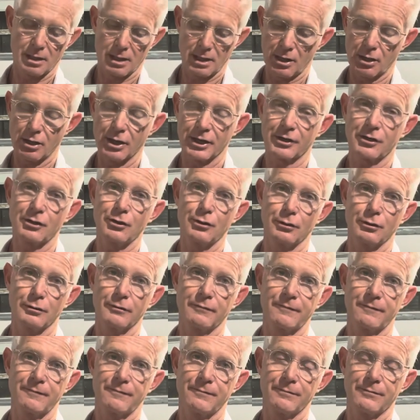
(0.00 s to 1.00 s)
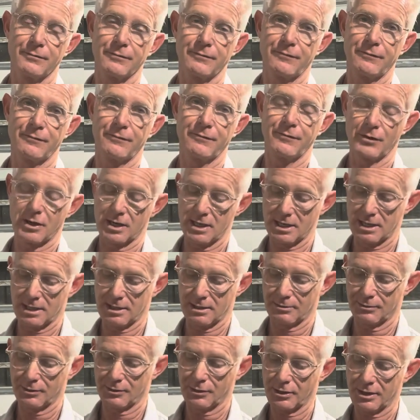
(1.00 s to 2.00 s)
IQ
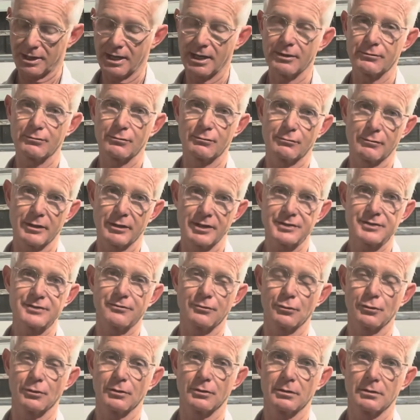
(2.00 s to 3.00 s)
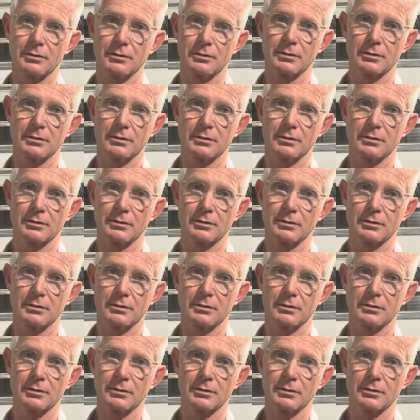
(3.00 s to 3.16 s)
900 race foil.